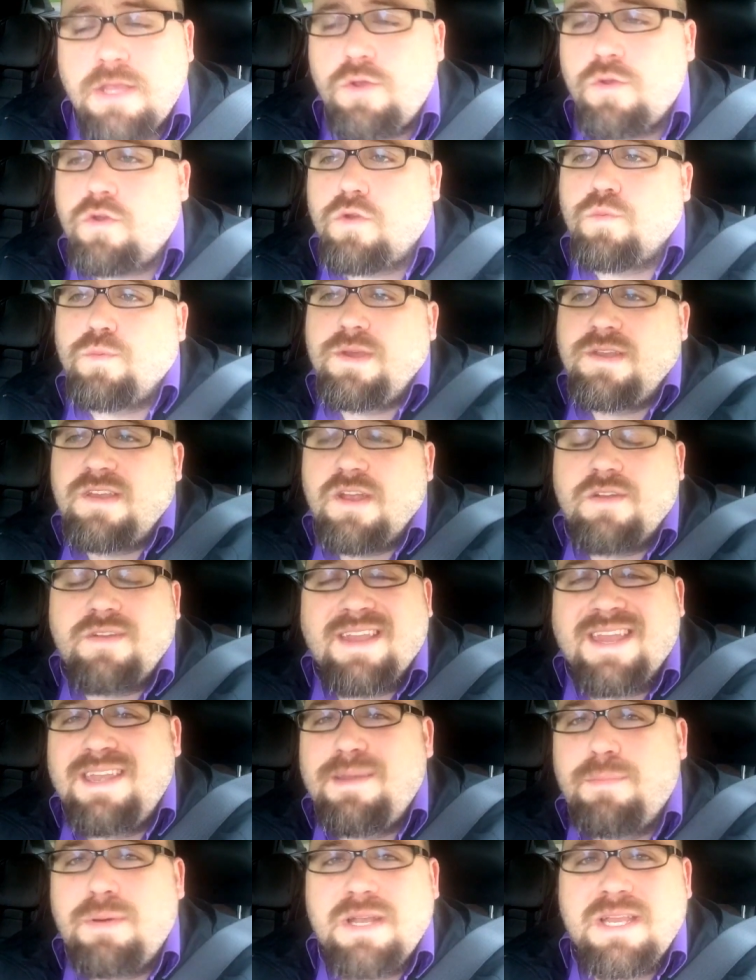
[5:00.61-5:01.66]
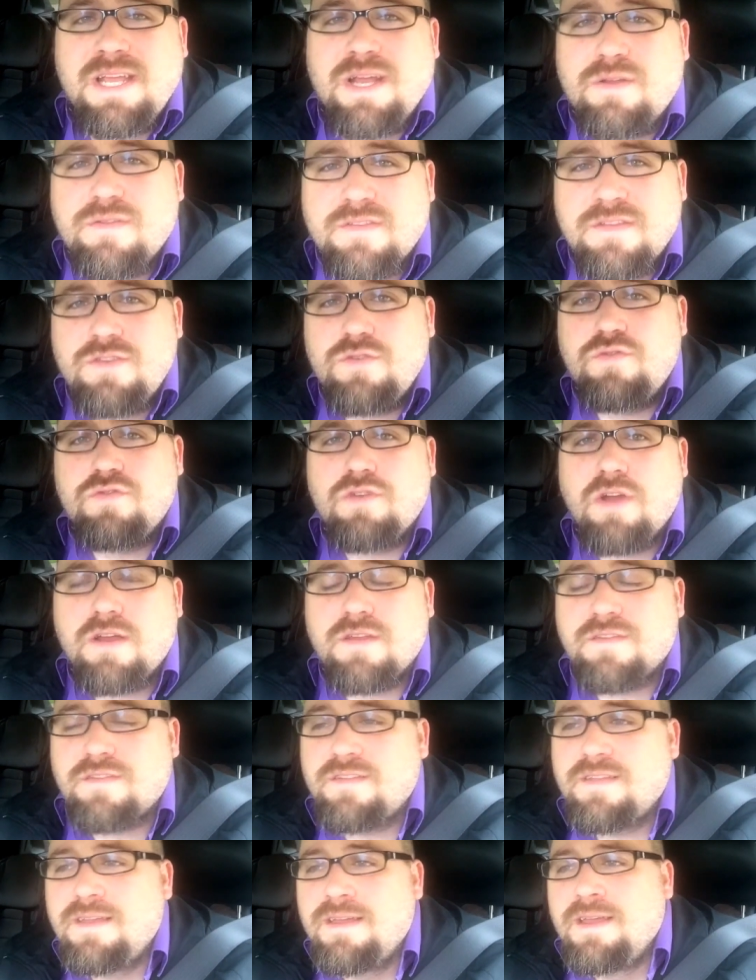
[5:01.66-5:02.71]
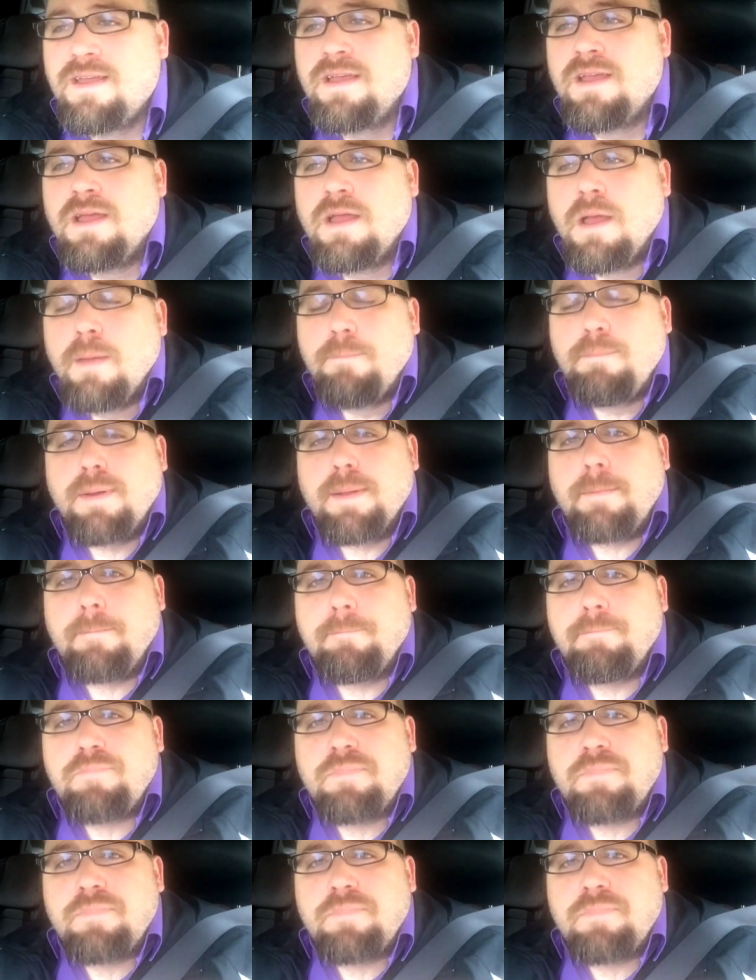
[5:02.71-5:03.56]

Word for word: You can reach out to anybody else that you trust. but